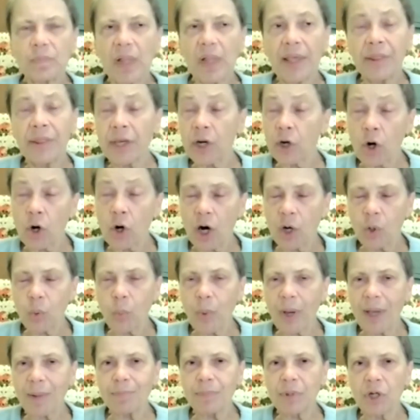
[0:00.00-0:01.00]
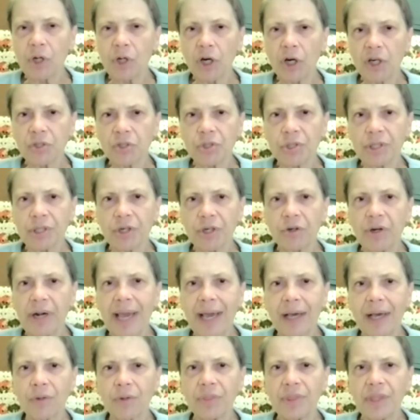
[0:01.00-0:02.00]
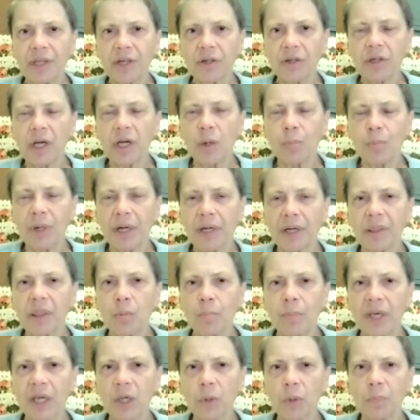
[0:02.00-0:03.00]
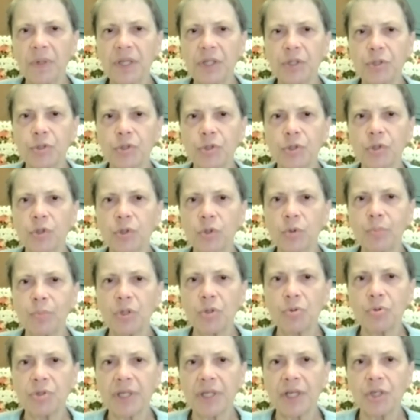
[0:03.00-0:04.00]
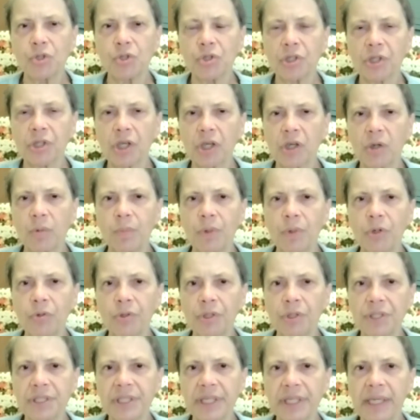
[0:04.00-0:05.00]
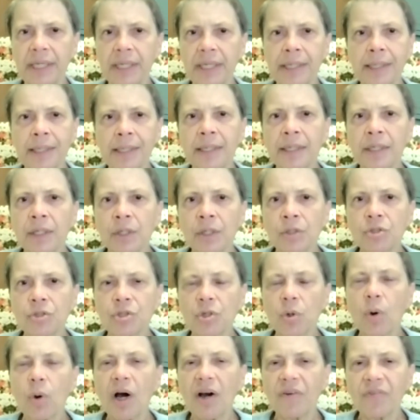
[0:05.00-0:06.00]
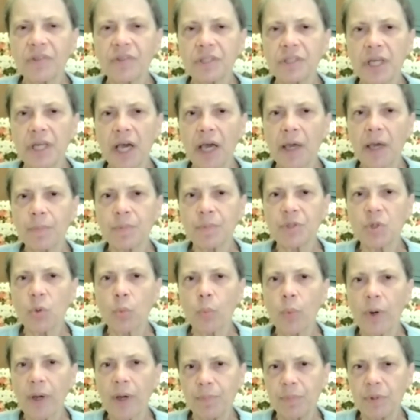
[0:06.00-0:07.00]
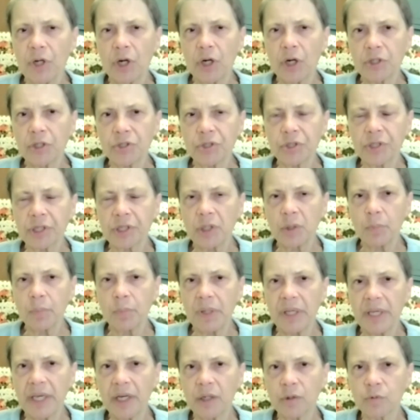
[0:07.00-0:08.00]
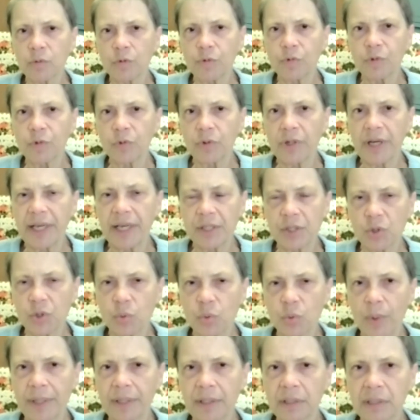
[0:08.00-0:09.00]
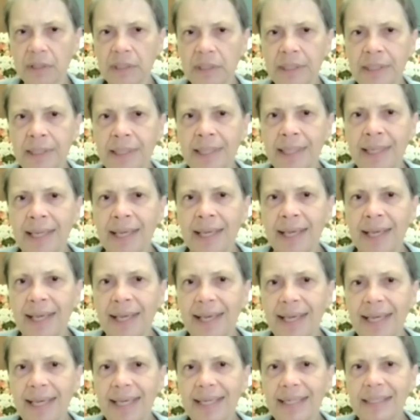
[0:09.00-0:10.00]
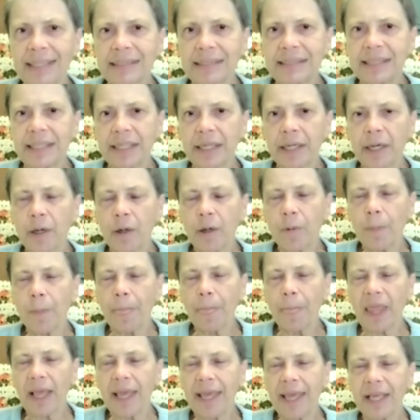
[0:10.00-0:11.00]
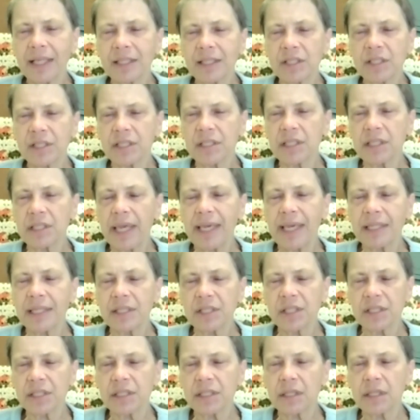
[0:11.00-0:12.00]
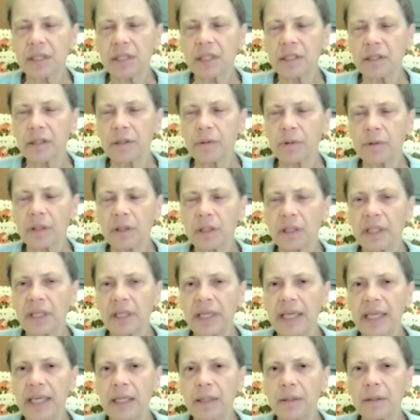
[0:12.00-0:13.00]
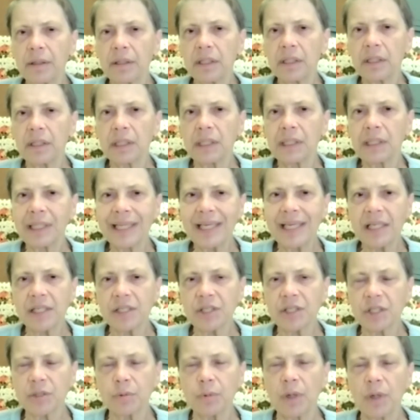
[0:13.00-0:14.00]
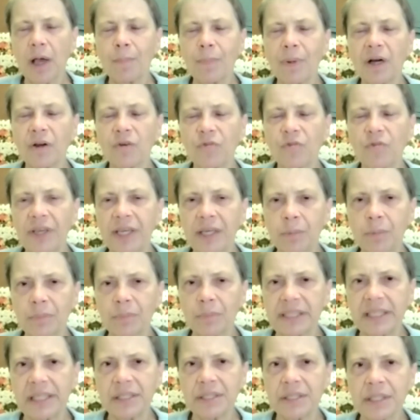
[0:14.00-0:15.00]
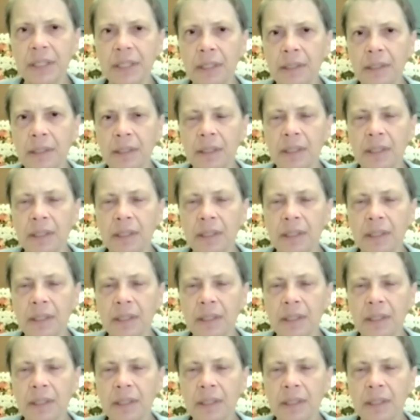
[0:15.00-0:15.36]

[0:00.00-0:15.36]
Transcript: There are webinars that are out there among the MECP2 mutation community. So oftentimes the webinars can be helpful as well. And it's the links among families